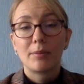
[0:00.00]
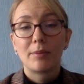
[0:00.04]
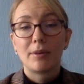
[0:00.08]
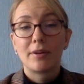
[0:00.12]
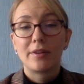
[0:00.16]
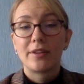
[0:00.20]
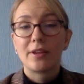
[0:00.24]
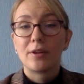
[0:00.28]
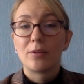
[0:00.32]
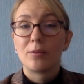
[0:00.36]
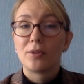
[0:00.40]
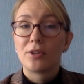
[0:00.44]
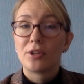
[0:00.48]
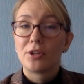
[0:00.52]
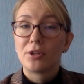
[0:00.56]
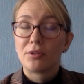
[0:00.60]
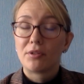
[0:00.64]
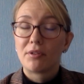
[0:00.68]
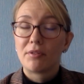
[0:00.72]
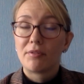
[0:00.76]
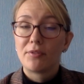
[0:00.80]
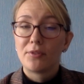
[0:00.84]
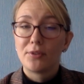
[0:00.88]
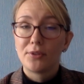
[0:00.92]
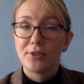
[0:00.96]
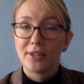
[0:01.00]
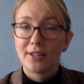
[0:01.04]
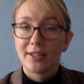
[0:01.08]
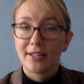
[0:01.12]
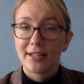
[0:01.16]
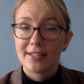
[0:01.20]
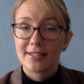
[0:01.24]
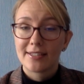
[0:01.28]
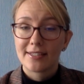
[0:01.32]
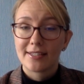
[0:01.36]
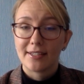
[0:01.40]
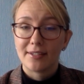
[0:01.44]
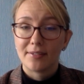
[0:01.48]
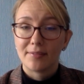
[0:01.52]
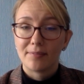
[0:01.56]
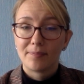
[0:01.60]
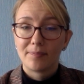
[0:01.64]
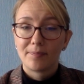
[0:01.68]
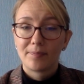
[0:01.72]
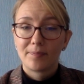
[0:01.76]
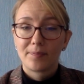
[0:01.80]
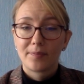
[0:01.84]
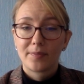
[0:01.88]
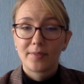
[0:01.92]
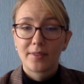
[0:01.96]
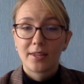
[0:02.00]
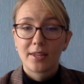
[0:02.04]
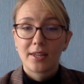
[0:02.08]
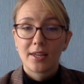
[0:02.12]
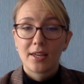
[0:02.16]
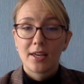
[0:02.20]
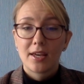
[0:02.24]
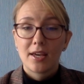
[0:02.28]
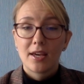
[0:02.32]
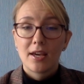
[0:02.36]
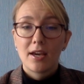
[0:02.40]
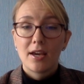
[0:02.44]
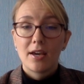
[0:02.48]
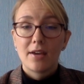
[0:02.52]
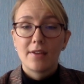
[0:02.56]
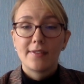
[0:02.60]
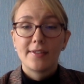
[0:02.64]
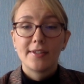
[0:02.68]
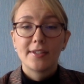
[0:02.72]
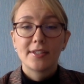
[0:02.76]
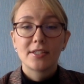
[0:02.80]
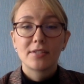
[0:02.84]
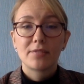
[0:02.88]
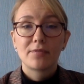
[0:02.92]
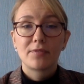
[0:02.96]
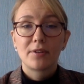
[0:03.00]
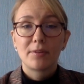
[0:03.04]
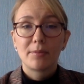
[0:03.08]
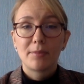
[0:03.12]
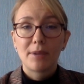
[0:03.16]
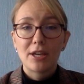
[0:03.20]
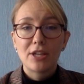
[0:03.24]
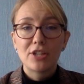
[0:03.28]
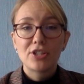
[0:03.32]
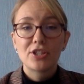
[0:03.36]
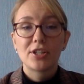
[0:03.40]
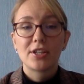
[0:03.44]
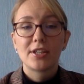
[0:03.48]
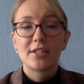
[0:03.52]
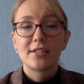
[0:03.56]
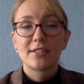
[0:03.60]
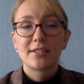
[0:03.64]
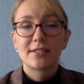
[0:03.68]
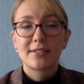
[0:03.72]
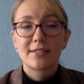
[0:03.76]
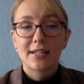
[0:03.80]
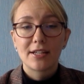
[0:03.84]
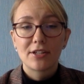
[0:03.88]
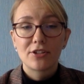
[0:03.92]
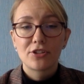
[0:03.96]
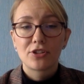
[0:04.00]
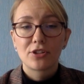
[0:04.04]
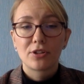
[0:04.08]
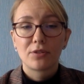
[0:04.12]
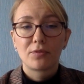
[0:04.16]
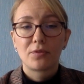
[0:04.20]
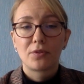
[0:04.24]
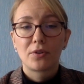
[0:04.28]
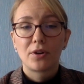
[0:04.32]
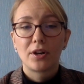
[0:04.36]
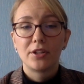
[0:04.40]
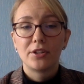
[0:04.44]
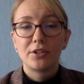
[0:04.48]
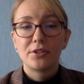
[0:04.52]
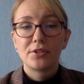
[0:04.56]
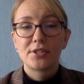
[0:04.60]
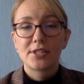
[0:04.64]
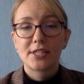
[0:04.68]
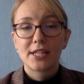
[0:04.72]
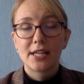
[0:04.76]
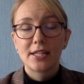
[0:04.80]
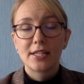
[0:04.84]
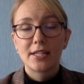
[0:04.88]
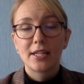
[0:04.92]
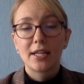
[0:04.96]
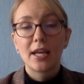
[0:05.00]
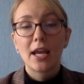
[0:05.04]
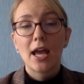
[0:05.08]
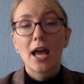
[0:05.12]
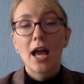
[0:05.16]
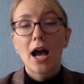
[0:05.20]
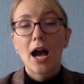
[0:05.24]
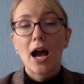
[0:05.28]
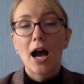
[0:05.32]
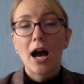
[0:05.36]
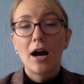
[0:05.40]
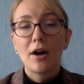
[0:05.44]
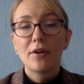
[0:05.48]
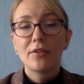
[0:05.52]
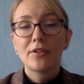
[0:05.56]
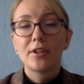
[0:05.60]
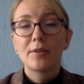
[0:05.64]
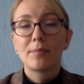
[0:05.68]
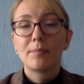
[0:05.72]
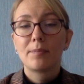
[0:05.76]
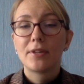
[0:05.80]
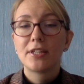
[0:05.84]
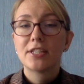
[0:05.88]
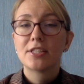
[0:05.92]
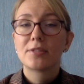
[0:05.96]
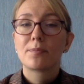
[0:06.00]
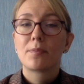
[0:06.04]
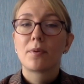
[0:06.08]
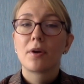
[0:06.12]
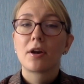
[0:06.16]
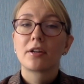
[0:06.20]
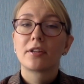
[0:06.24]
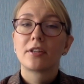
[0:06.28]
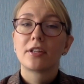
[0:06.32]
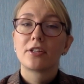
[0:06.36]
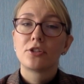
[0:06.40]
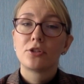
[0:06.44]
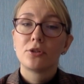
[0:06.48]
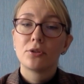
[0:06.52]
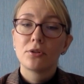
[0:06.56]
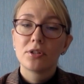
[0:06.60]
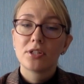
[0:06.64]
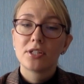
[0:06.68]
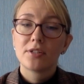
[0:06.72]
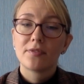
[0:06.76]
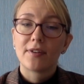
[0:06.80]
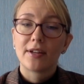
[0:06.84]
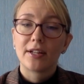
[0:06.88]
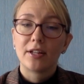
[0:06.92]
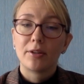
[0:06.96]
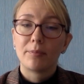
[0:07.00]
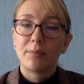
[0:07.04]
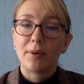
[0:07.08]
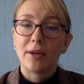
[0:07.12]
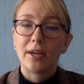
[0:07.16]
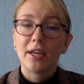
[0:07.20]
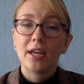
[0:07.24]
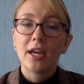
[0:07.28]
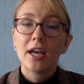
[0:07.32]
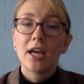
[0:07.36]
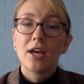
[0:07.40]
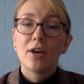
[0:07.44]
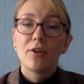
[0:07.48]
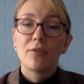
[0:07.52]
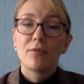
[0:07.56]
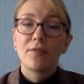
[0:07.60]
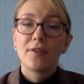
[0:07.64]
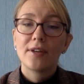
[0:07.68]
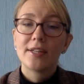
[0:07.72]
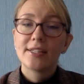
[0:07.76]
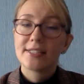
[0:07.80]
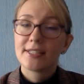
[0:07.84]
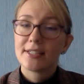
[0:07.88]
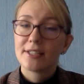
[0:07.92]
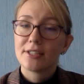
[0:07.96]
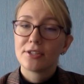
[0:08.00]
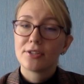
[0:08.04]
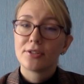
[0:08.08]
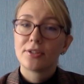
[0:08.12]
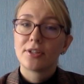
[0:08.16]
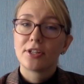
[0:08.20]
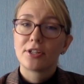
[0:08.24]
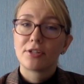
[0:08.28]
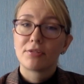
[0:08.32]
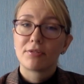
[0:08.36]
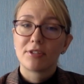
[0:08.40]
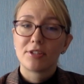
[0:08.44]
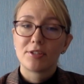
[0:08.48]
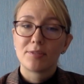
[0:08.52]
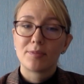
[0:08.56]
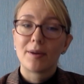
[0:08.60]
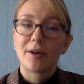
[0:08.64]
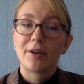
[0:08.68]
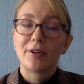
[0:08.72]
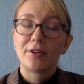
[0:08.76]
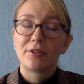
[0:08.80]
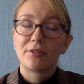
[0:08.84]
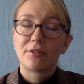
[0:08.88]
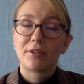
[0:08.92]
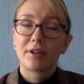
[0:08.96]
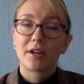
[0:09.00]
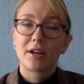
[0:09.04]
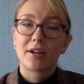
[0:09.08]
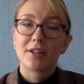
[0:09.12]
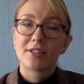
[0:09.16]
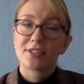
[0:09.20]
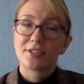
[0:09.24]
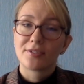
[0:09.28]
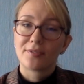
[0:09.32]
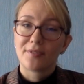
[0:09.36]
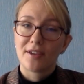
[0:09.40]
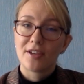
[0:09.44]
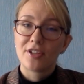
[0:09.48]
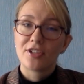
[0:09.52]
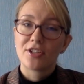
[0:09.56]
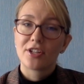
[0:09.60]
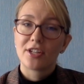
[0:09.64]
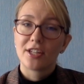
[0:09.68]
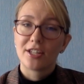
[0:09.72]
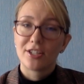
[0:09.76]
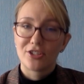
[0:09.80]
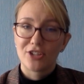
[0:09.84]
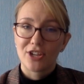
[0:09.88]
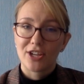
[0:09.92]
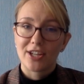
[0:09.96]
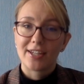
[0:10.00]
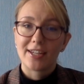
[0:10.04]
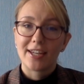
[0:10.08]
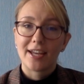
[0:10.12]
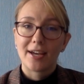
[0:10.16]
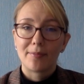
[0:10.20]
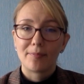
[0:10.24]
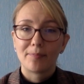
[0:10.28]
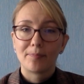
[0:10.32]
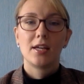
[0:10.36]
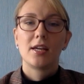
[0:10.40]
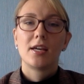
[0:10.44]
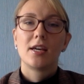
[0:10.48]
about them when you review the lesson. This information is essential for understanding how the peace park that you are developing fits into the transboundary conservation agenda.